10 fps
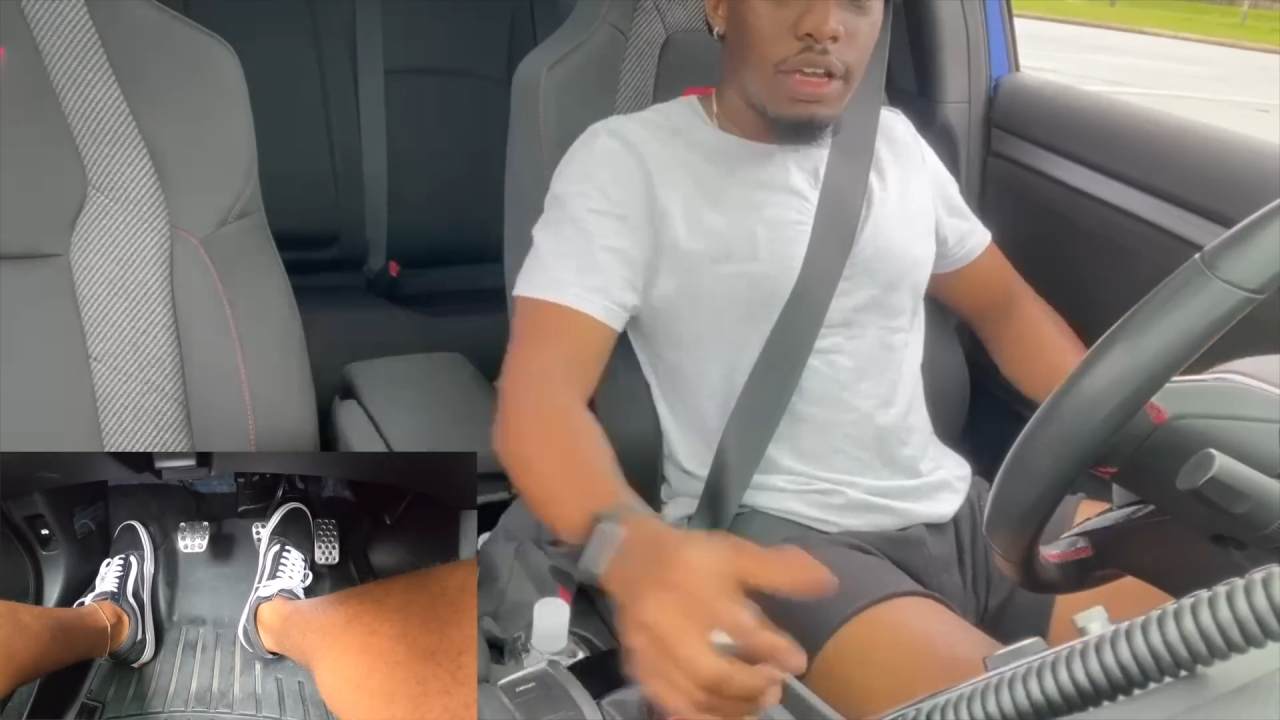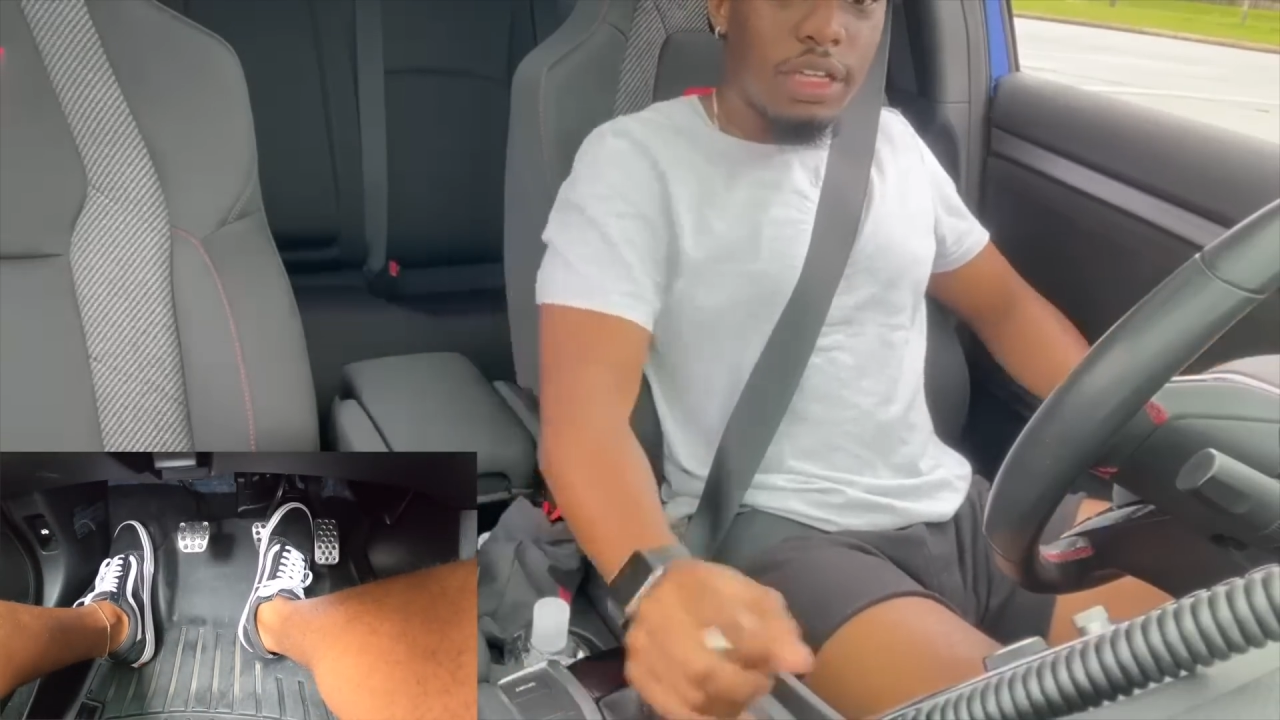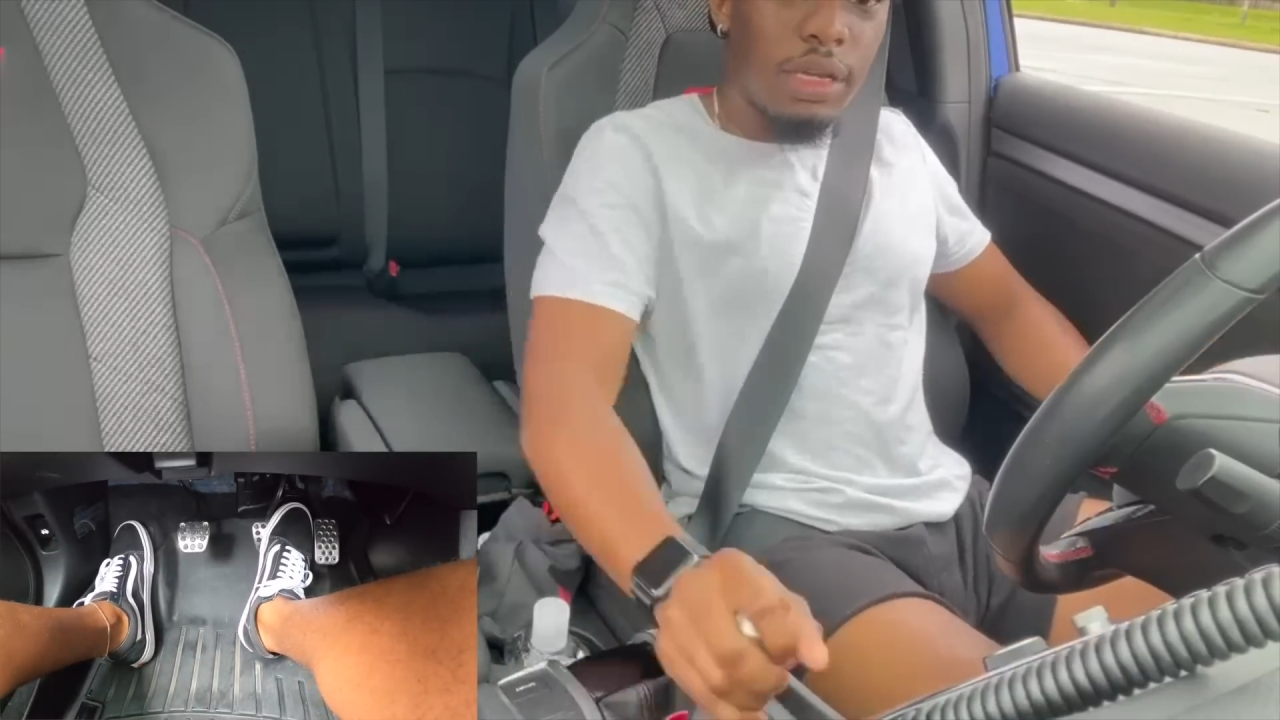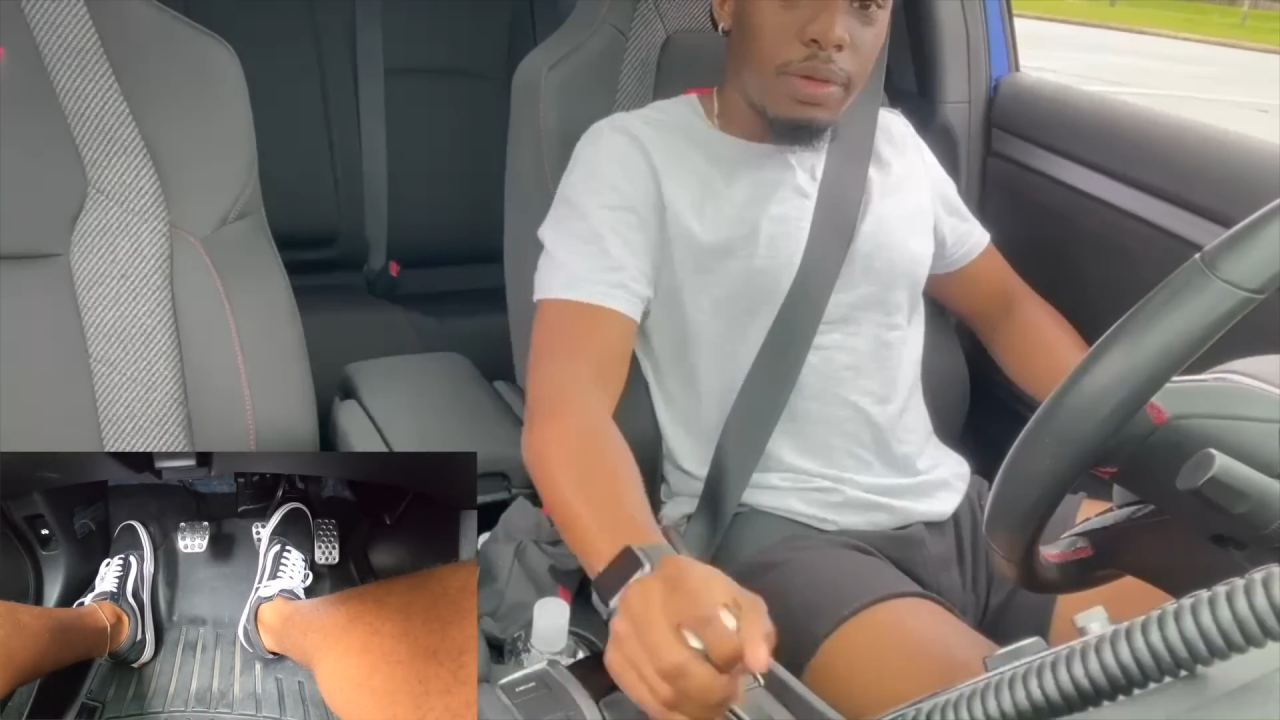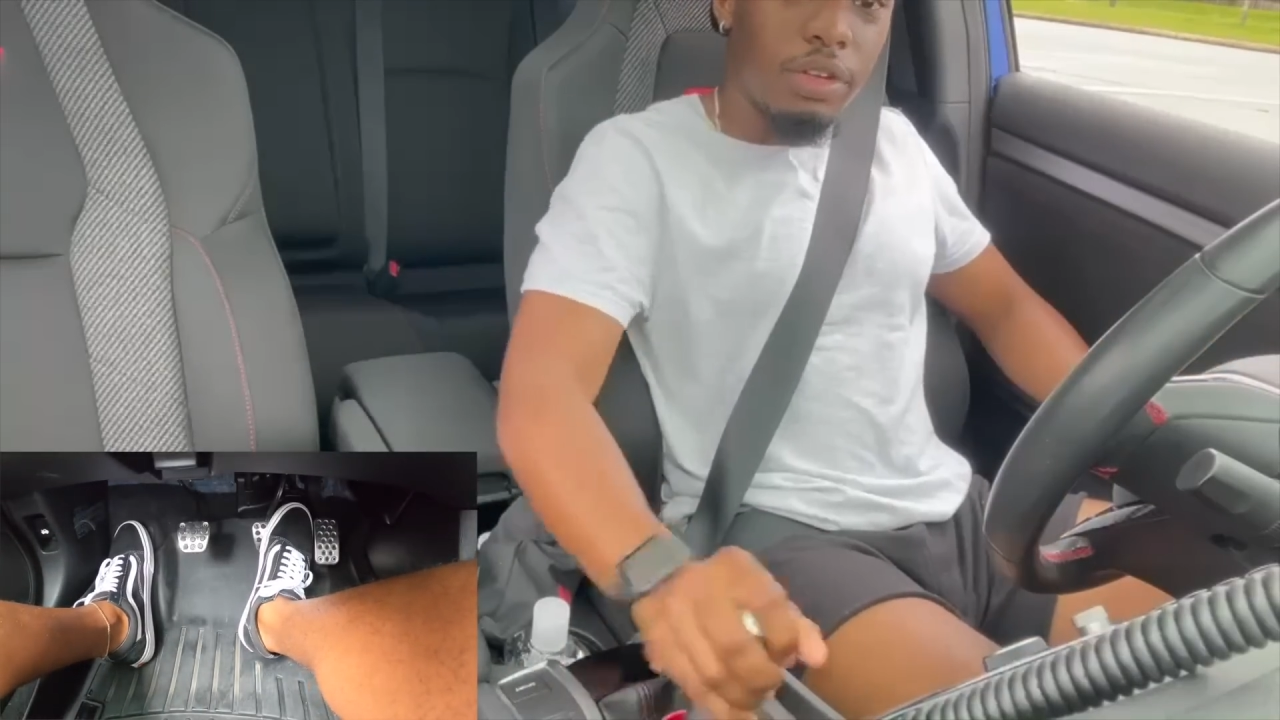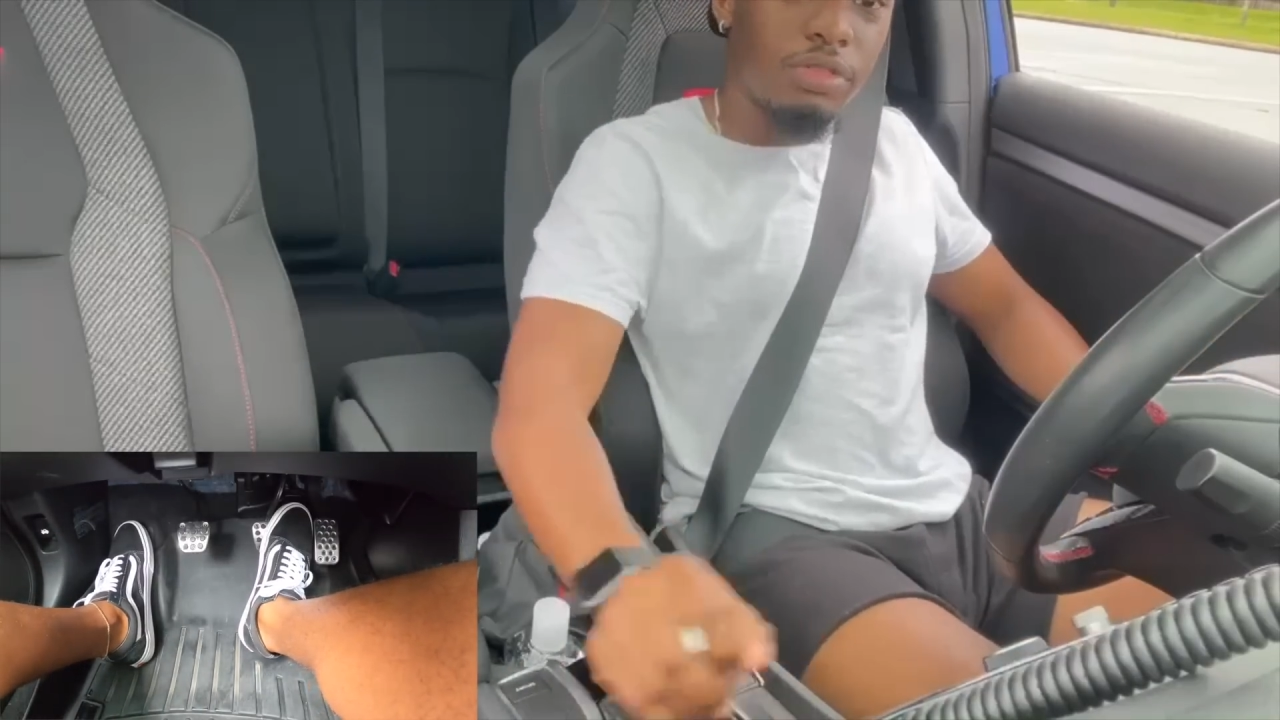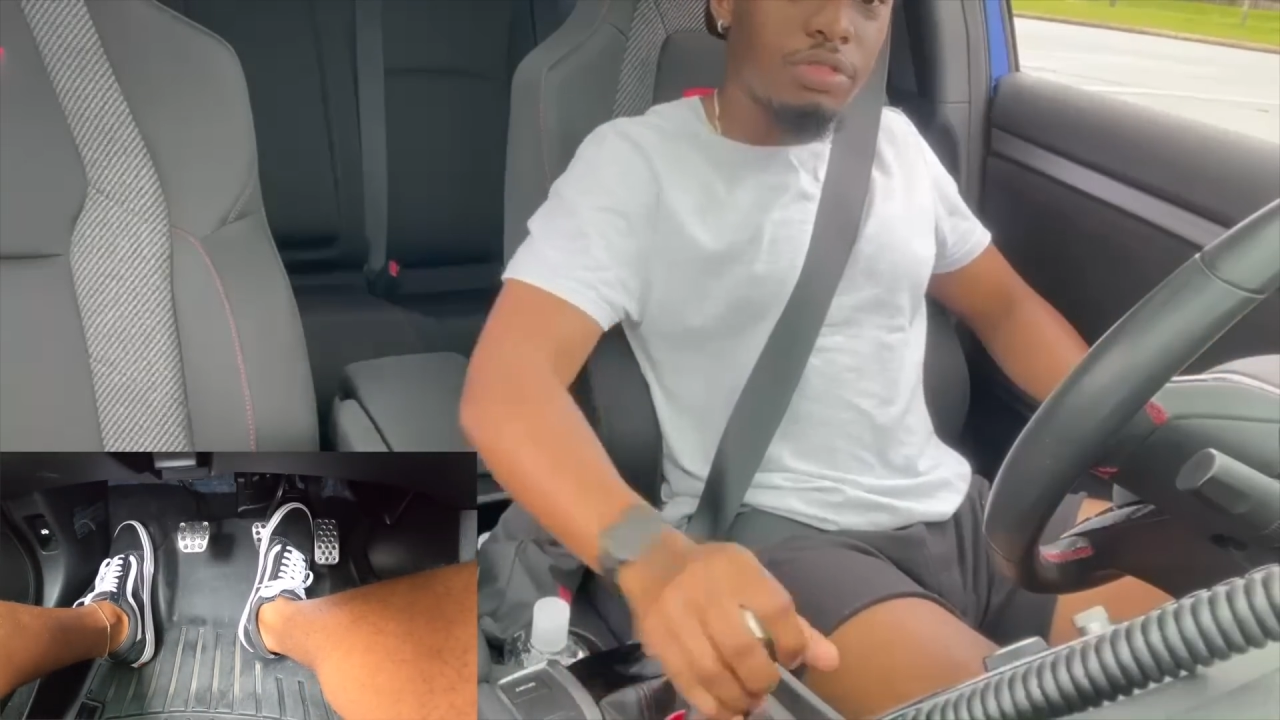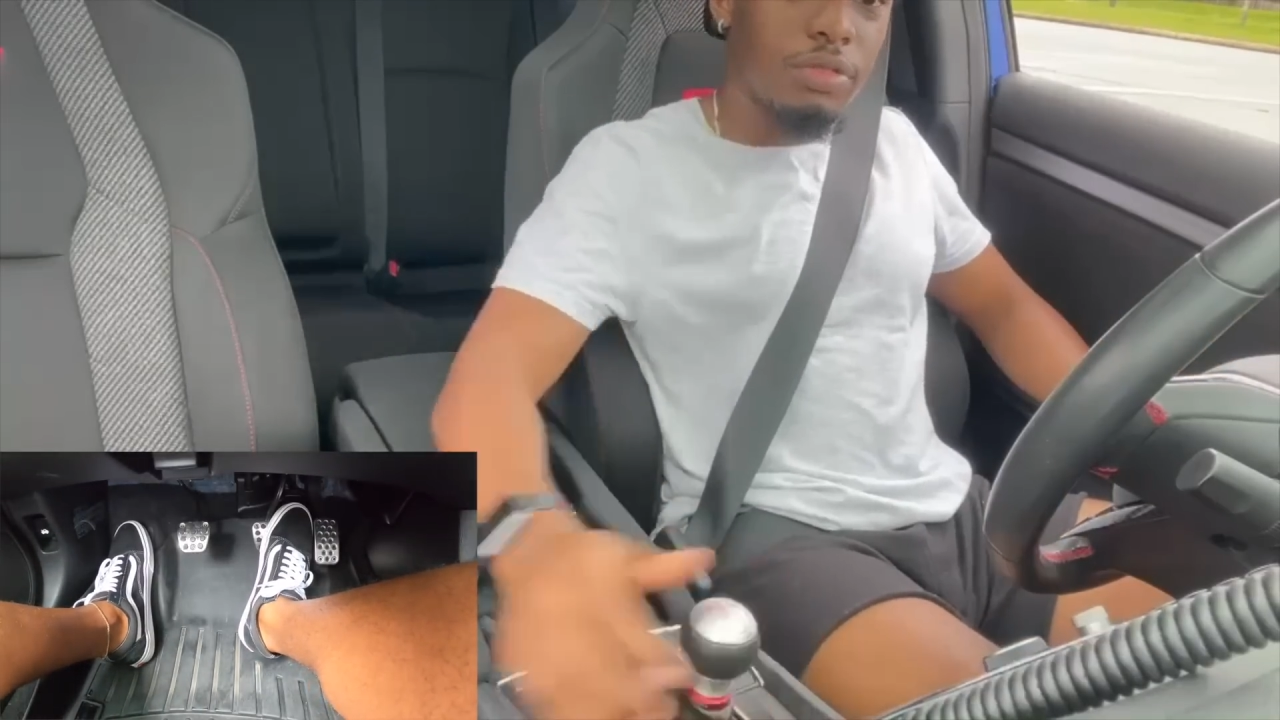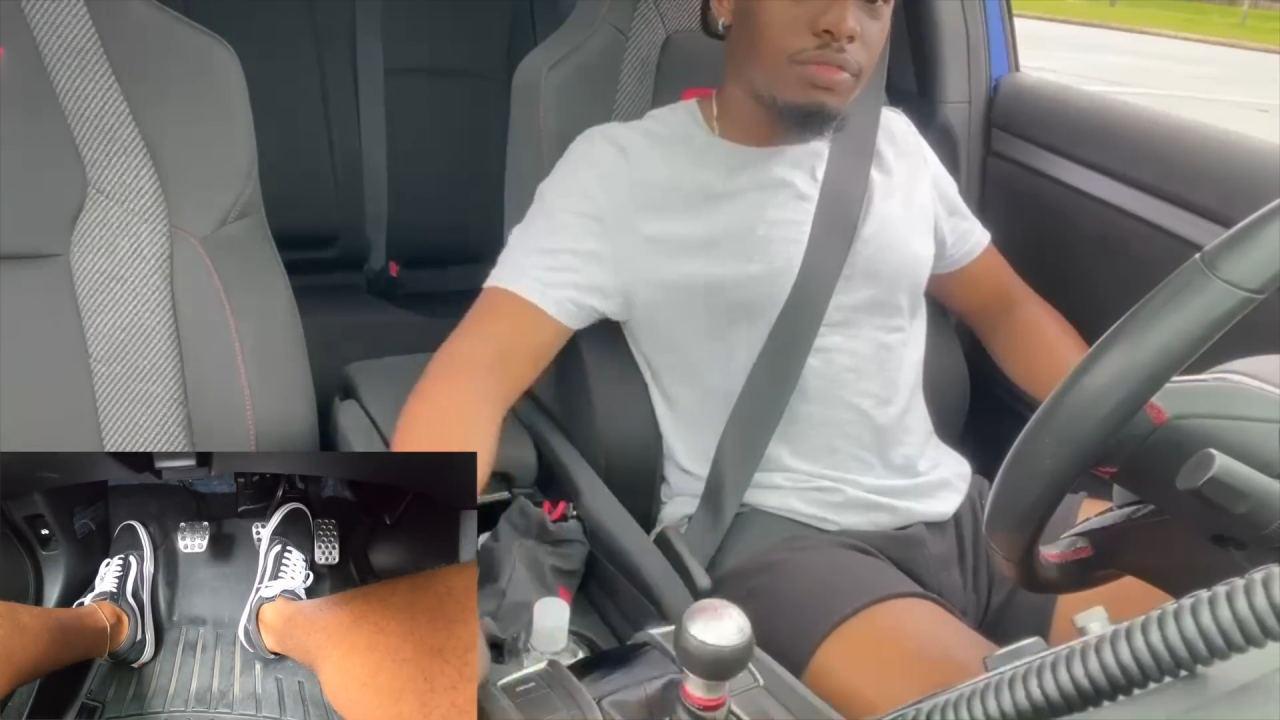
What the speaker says: because I'm in neutral.